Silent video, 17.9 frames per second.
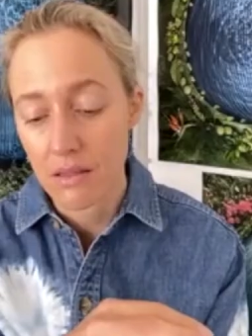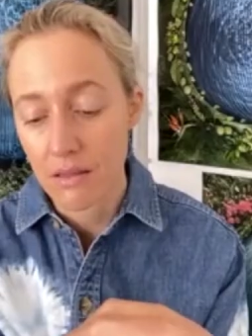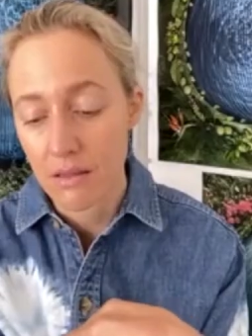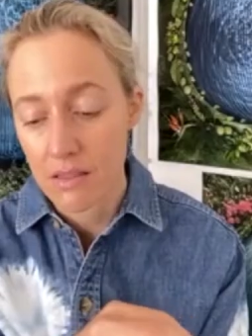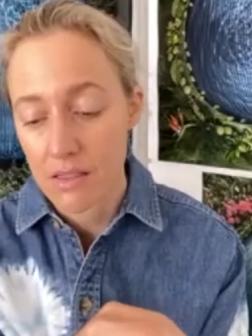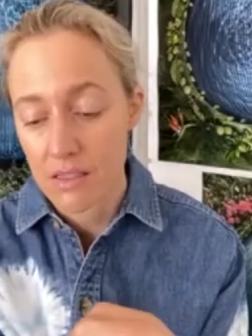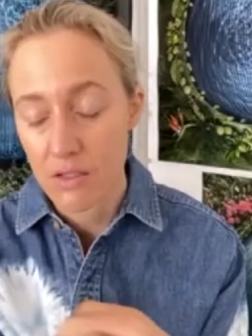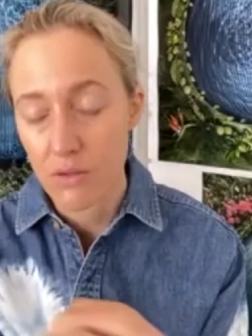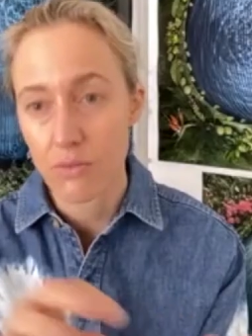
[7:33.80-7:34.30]

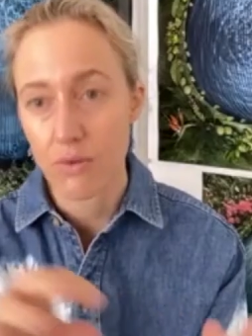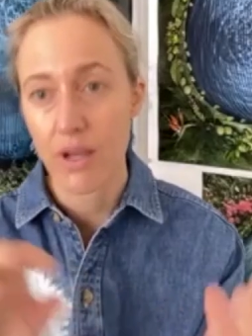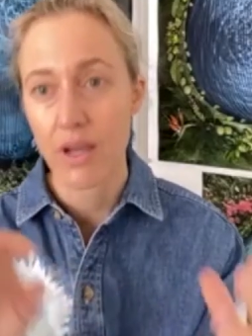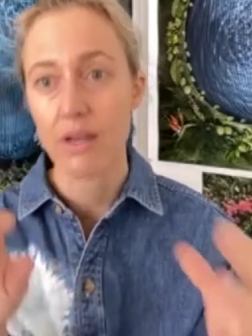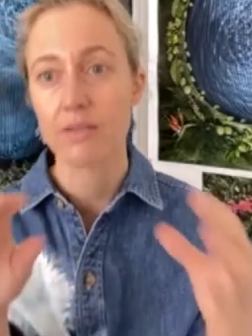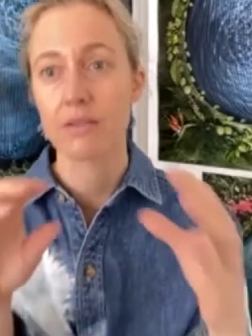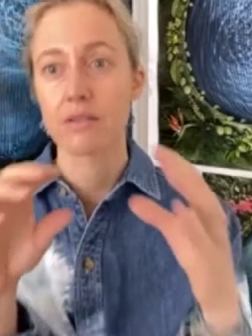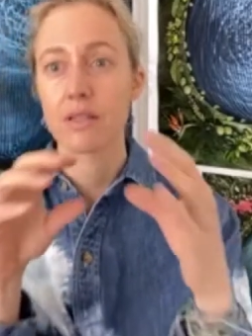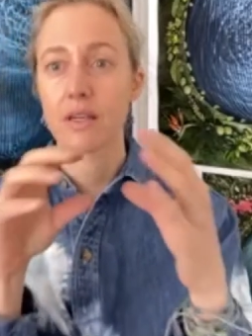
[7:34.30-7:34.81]

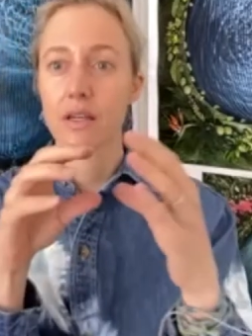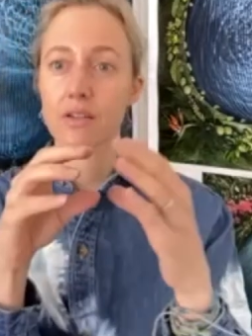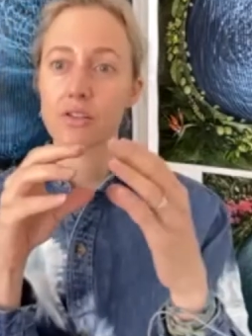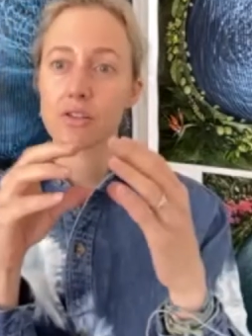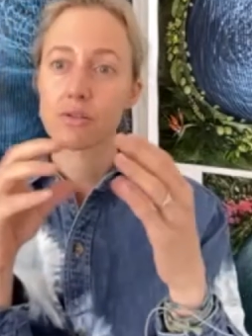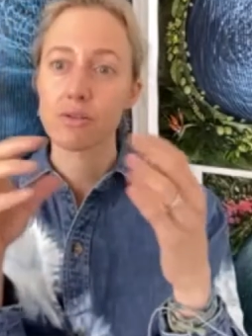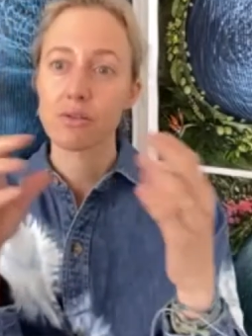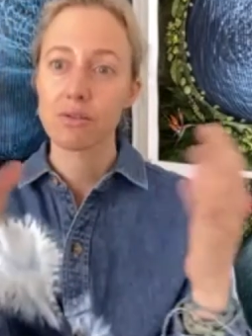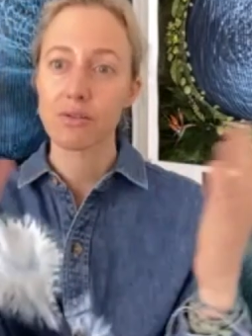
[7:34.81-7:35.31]
surrounded, the
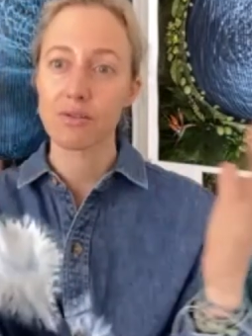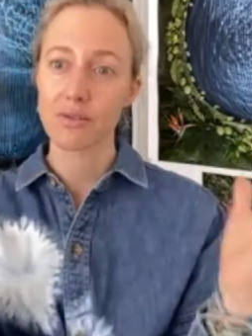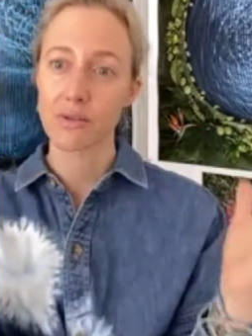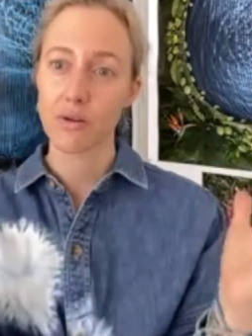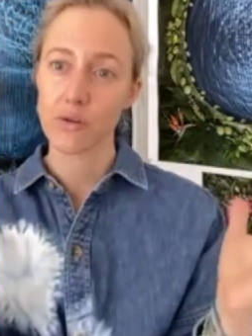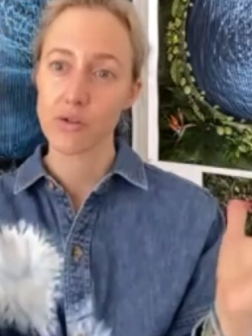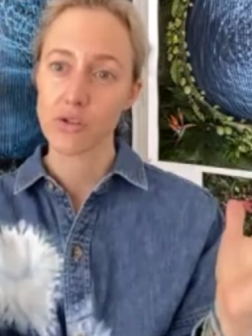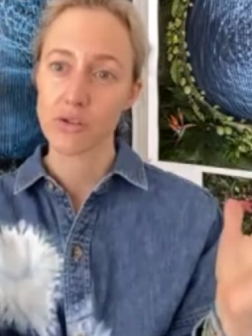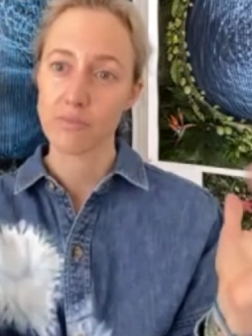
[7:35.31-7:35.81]
actual
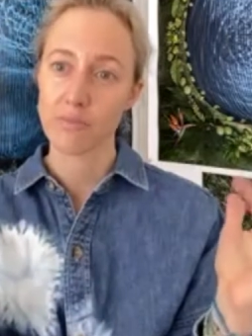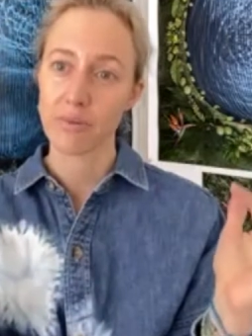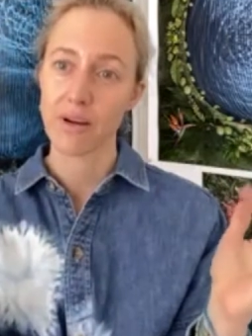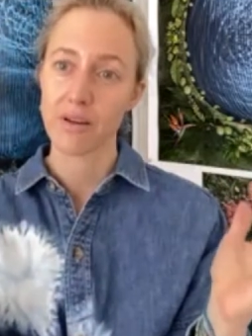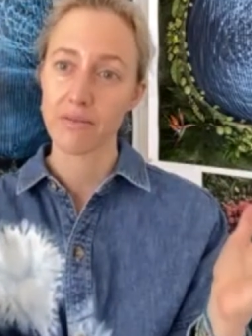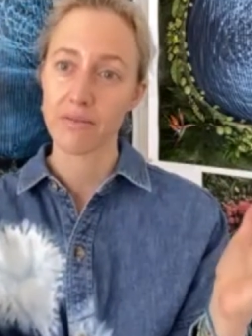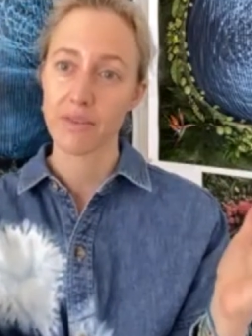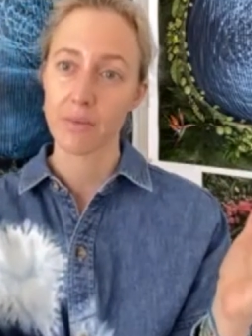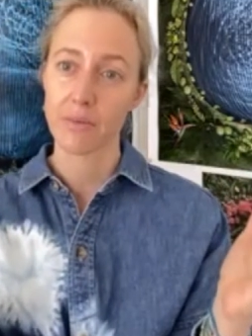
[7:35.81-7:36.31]
ocean
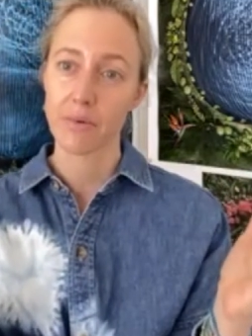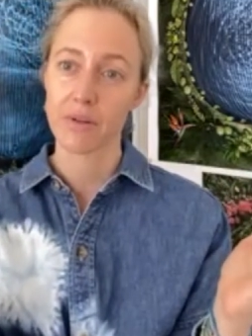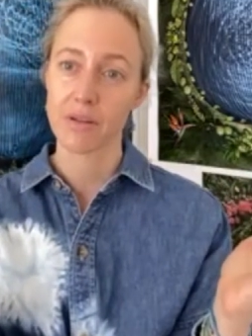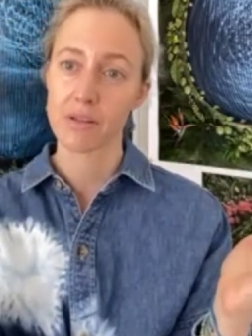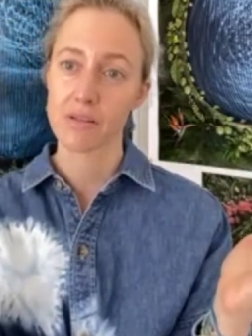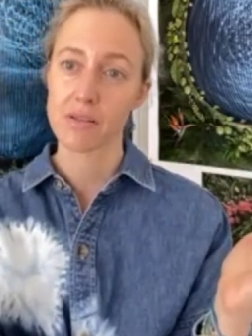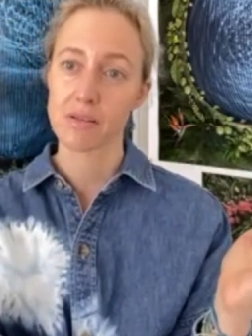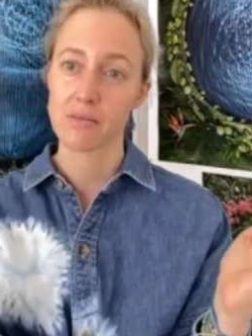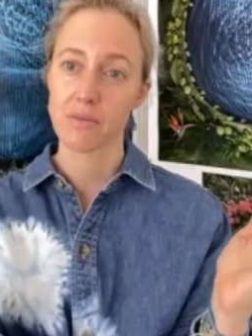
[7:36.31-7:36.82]
part of that work
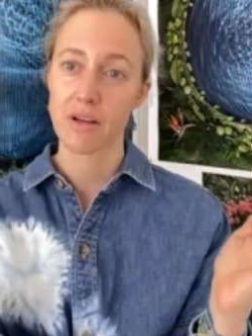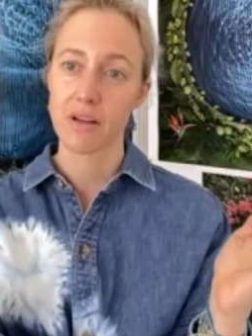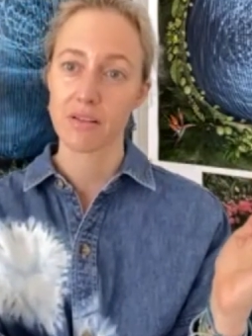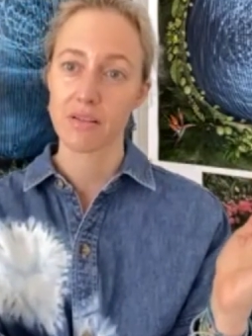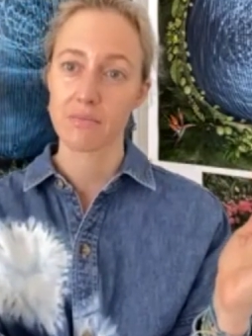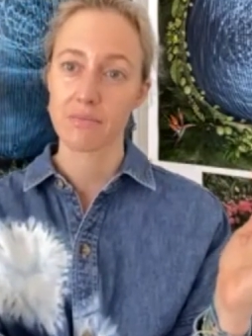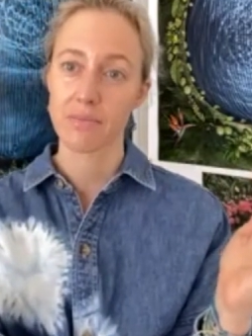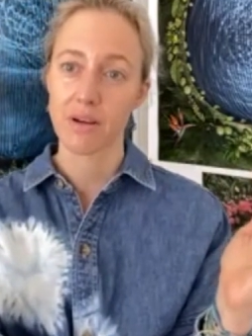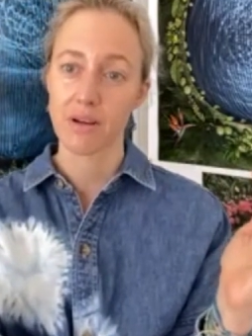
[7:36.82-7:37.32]
is
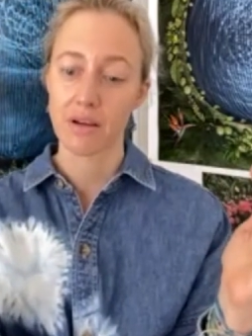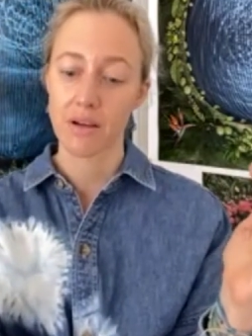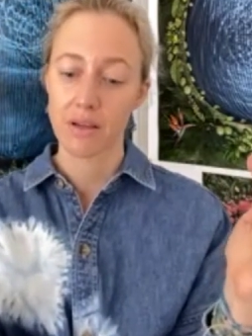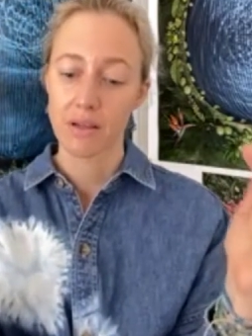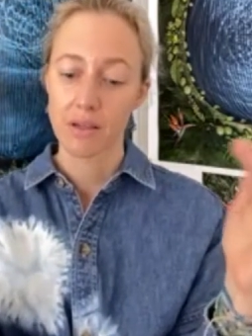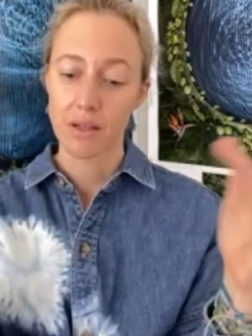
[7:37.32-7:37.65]
surrounded by